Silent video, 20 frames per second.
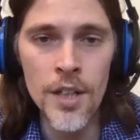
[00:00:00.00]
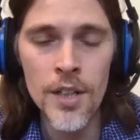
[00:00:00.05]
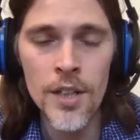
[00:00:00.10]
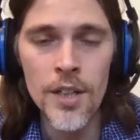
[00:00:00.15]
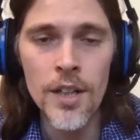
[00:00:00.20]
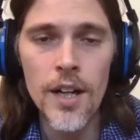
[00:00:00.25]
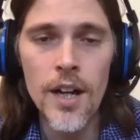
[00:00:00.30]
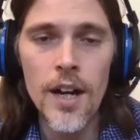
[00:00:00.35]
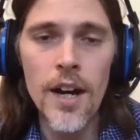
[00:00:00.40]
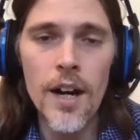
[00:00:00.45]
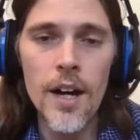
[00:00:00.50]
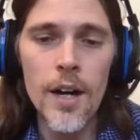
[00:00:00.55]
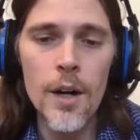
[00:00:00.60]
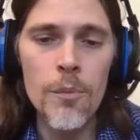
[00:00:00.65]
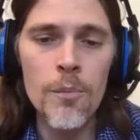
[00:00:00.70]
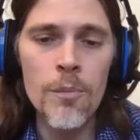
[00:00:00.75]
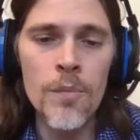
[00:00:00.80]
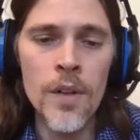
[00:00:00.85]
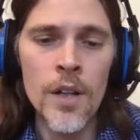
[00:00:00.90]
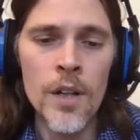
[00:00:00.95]

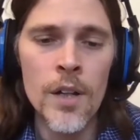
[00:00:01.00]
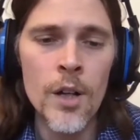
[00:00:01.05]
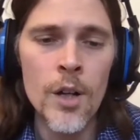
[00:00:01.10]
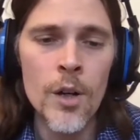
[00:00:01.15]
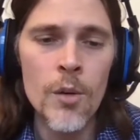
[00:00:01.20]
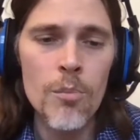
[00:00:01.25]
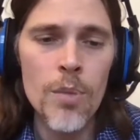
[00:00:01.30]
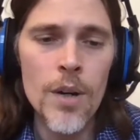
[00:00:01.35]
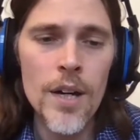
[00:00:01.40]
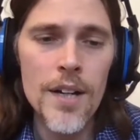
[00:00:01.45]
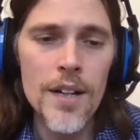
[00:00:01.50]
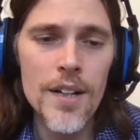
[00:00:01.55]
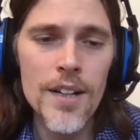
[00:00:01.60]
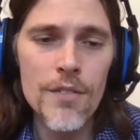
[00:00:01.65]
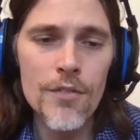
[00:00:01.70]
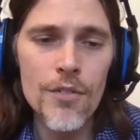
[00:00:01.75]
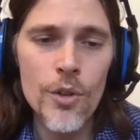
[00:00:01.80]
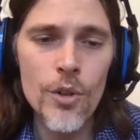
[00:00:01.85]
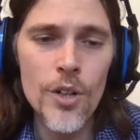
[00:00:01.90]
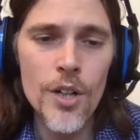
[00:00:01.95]
Um, but
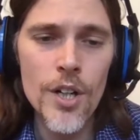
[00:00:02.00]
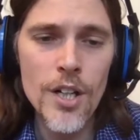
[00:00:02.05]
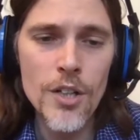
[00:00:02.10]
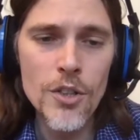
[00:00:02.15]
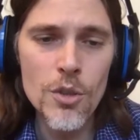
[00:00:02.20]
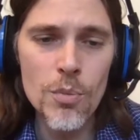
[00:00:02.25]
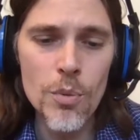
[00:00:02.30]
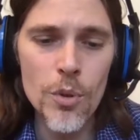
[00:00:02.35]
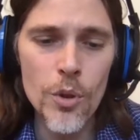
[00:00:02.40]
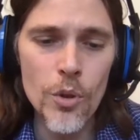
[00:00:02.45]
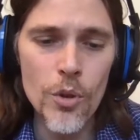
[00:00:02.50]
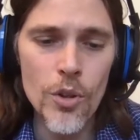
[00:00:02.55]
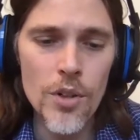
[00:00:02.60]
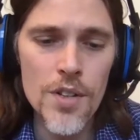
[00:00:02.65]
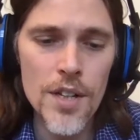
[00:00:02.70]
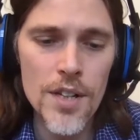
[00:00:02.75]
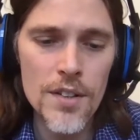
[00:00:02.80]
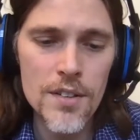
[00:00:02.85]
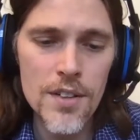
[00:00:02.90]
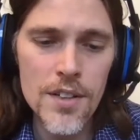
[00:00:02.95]
if you're an entrepreneur
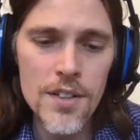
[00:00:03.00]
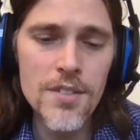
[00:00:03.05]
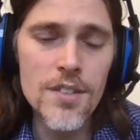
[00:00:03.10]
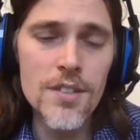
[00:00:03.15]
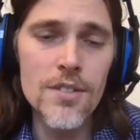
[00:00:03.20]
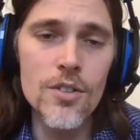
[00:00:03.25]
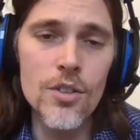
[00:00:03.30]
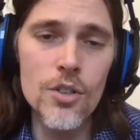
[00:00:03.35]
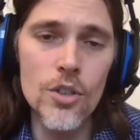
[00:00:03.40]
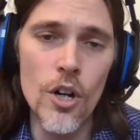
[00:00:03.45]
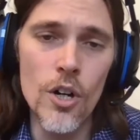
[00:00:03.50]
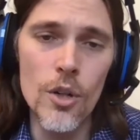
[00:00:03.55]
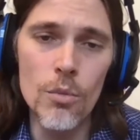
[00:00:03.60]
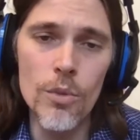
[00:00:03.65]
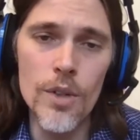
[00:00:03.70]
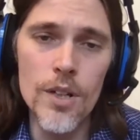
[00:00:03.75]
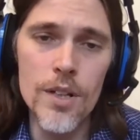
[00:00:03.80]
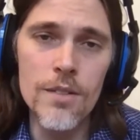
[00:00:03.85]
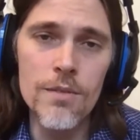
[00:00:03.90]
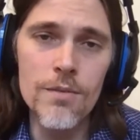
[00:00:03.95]
that doesn't start
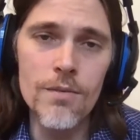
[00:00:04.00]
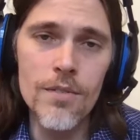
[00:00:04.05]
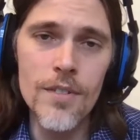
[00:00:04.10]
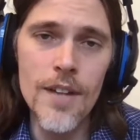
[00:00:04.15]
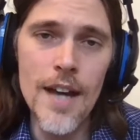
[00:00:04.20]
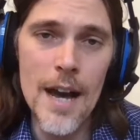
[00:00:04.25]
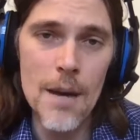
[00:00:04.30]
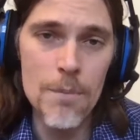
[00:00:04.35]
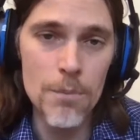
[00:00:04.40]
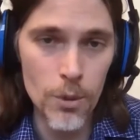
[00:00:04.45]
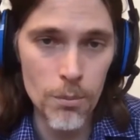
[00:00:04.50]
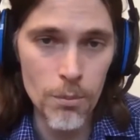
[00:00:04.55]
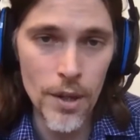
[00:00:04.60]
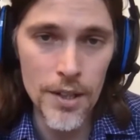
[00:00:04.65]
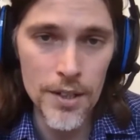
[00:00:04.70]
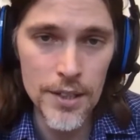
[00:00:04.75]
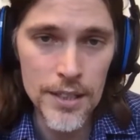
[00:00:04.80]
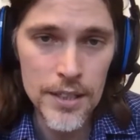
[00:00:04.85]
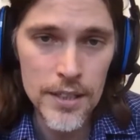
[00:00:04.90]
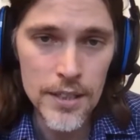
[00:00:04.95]
with Apple
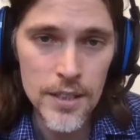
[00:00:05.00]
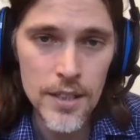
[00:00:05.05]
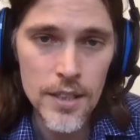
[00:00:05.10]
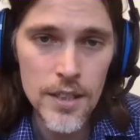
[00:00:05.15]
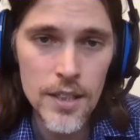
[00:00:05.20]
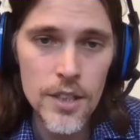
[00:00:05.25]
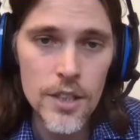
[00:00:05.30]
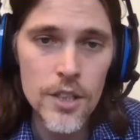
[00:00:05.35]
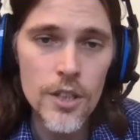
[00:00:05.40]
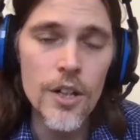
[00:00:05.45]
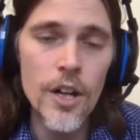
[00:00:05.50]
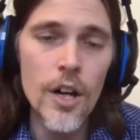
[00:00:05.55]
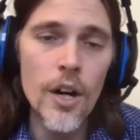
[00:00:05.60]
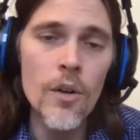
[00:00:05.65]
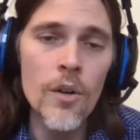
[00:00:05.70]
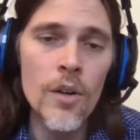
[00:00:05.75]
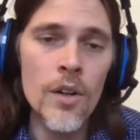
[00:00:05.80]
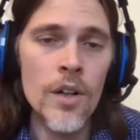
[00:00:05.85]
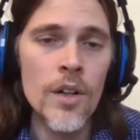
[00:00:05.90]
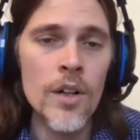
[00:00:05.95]
money, you
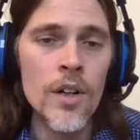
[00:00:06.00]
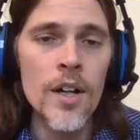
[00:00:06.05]
know,